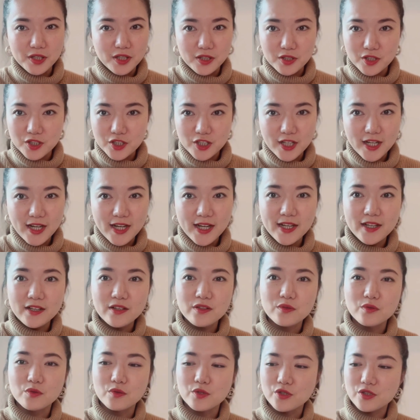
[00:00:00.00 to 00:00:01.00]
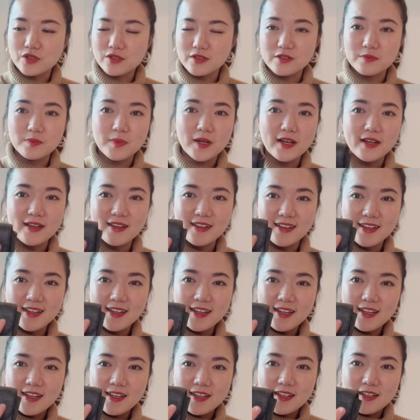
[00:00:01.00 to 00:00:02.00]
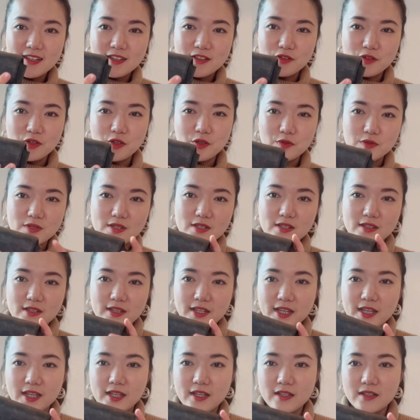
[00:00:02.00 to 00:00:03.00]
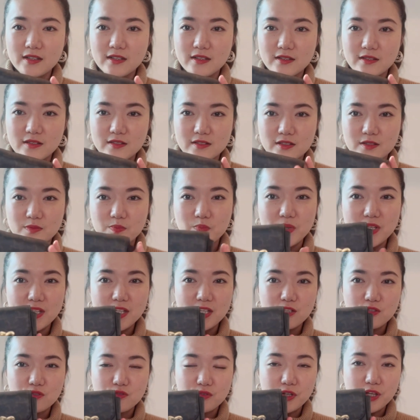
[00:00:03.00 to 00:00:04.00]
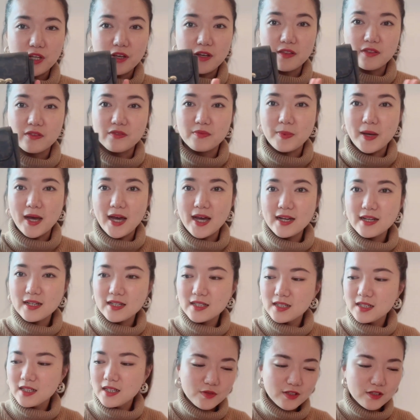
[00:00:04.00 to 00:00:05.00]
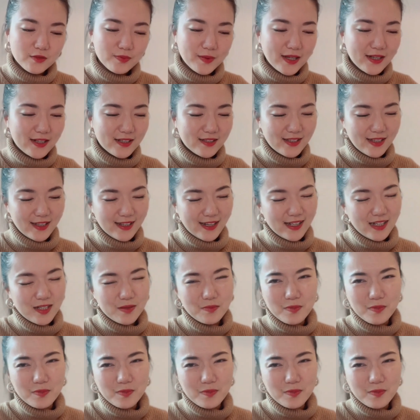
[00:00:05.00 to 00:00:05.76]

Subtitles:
on chain, or just my, you know, Celine mini Triomphe bag. This bag is like in the